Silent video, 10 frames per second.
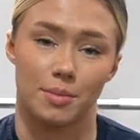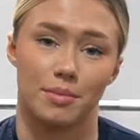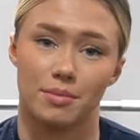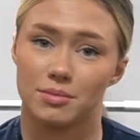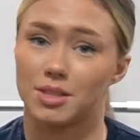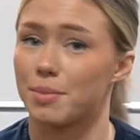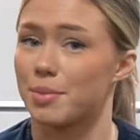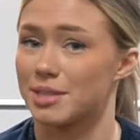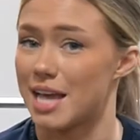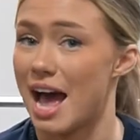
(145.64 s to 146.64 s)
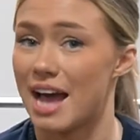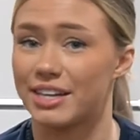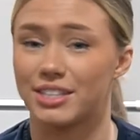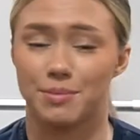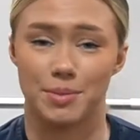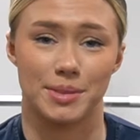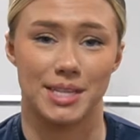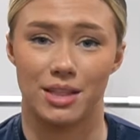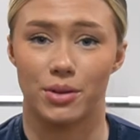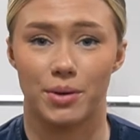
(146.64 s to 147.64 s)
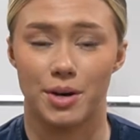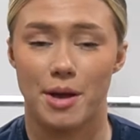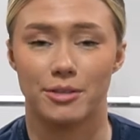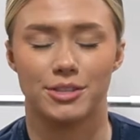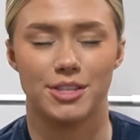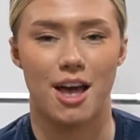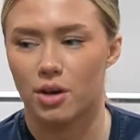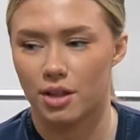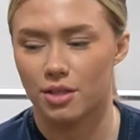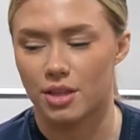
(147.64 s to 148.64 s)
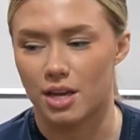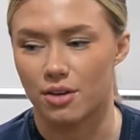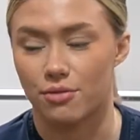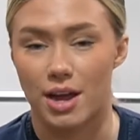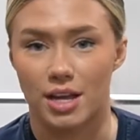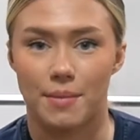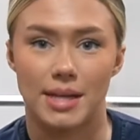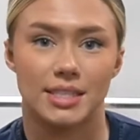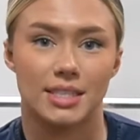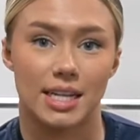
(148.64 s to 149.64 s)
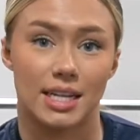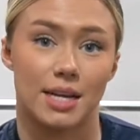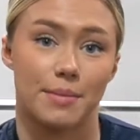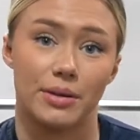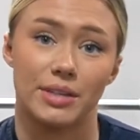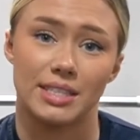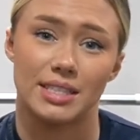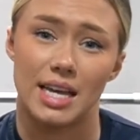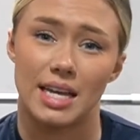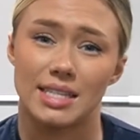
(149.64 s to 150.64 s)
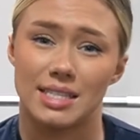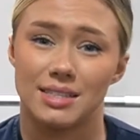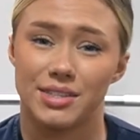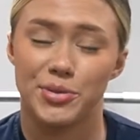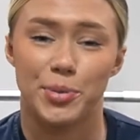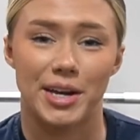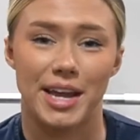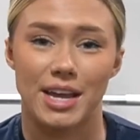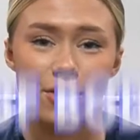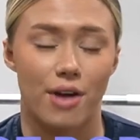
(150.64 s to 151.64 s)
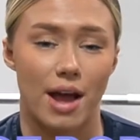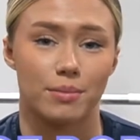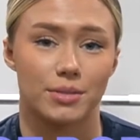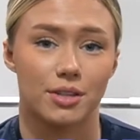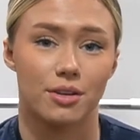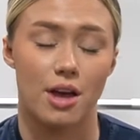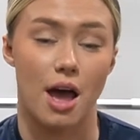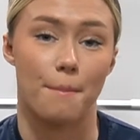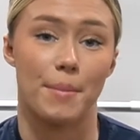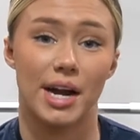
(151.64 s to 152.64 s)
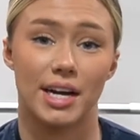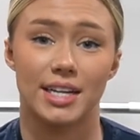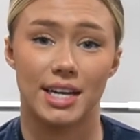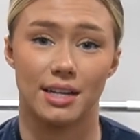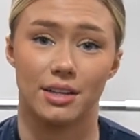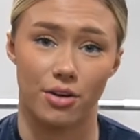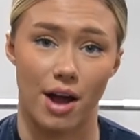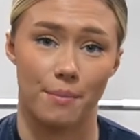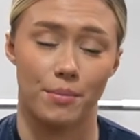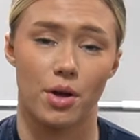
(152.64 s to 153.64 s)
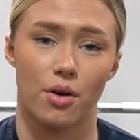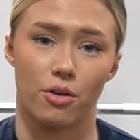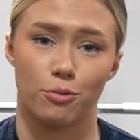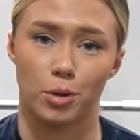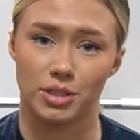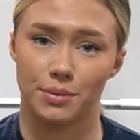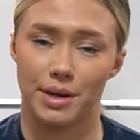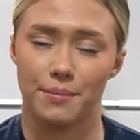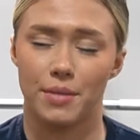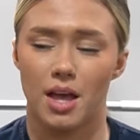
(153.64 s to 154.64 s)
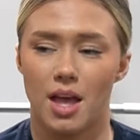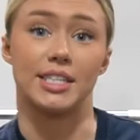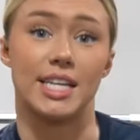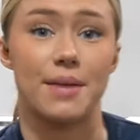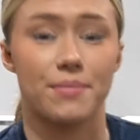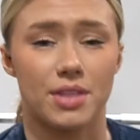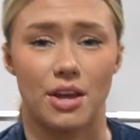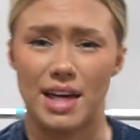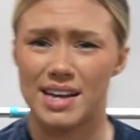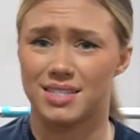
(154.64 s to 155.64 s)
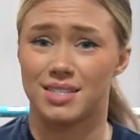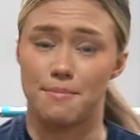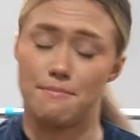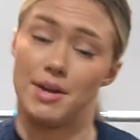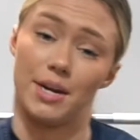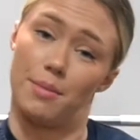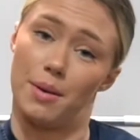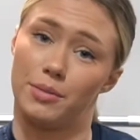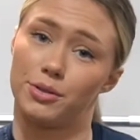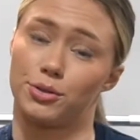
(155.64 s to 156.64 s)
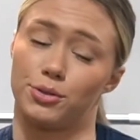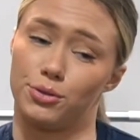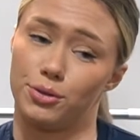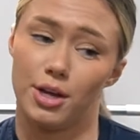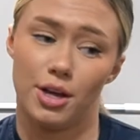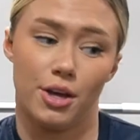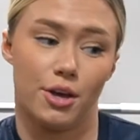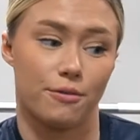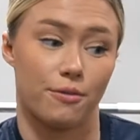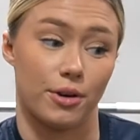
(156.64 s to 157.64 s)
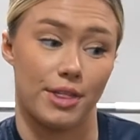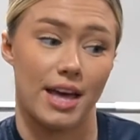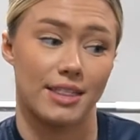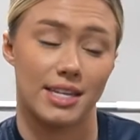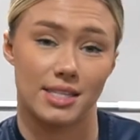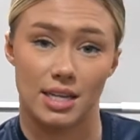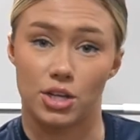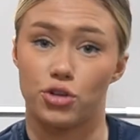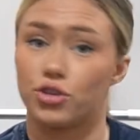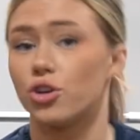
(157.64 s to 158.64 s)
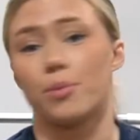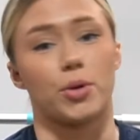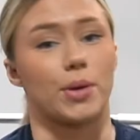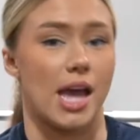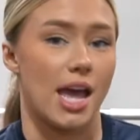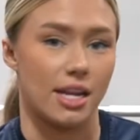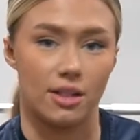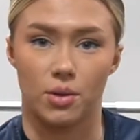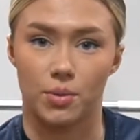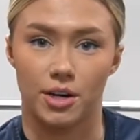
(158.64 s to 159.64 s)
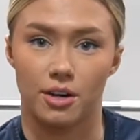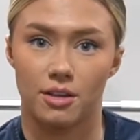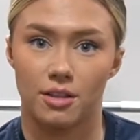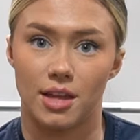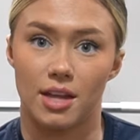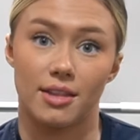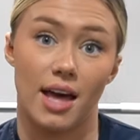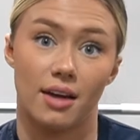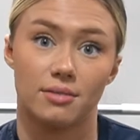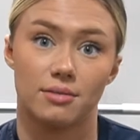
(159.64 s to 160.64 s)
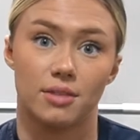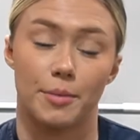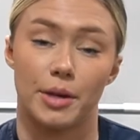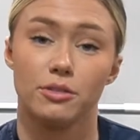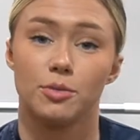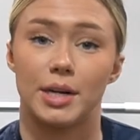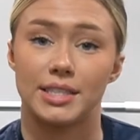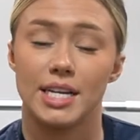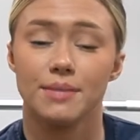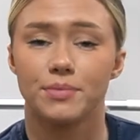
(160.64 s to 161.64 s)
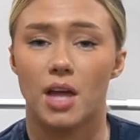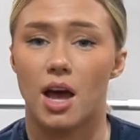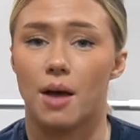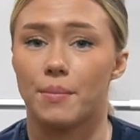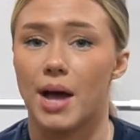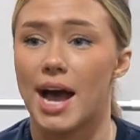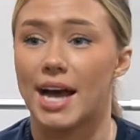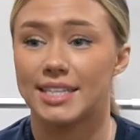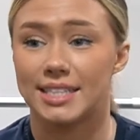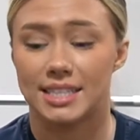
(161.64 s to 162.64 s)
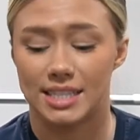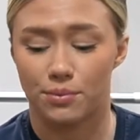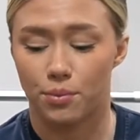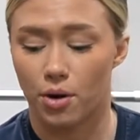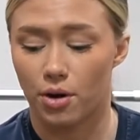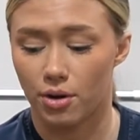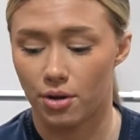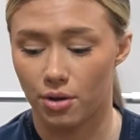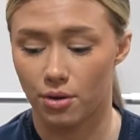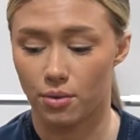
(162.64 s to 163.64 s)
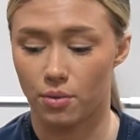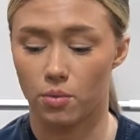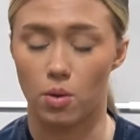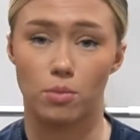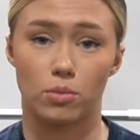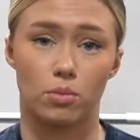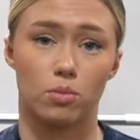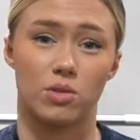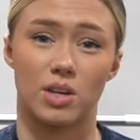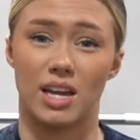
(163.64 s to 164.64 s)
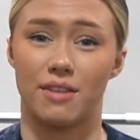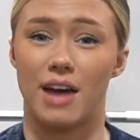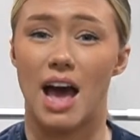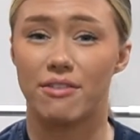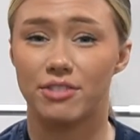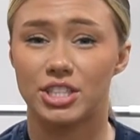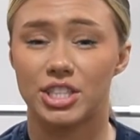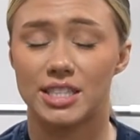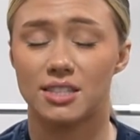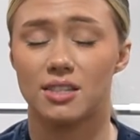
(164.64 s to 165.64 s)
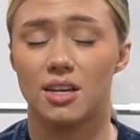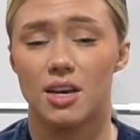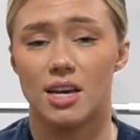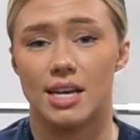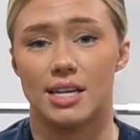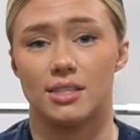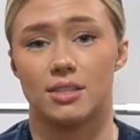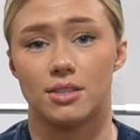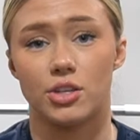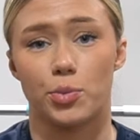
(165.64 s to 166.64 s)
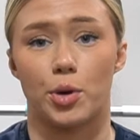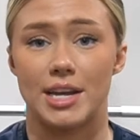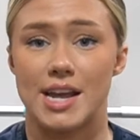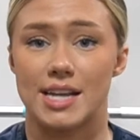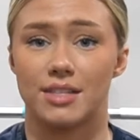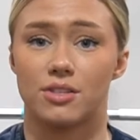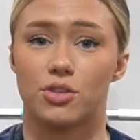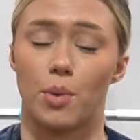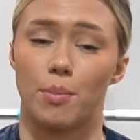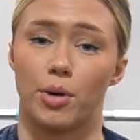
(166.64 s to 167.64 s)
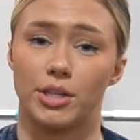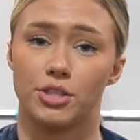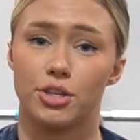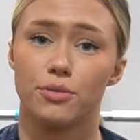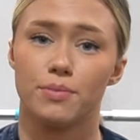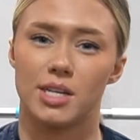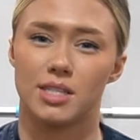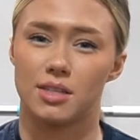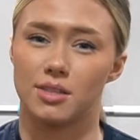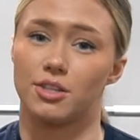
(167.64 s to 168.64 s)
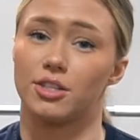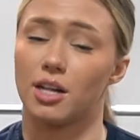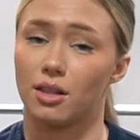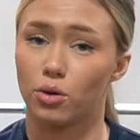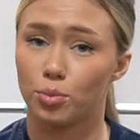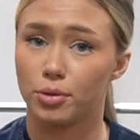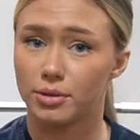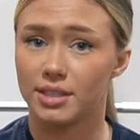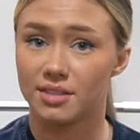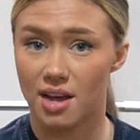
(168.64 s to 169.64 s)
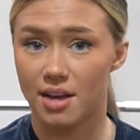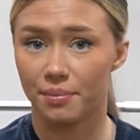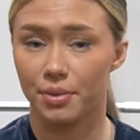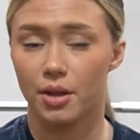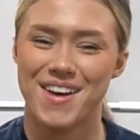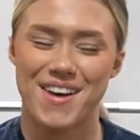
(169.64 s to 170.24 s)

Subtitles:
some people say higher, some people say lower amounts. What the kind of recommended daily amount is saying is 0.8 grams per kilogram of body weight per day. Now that is the minimum. So for that is like, you should not be going any lower than that amount per day. Ideally what the kind of average is 0.8 to 1.2 is considered a low protein diet.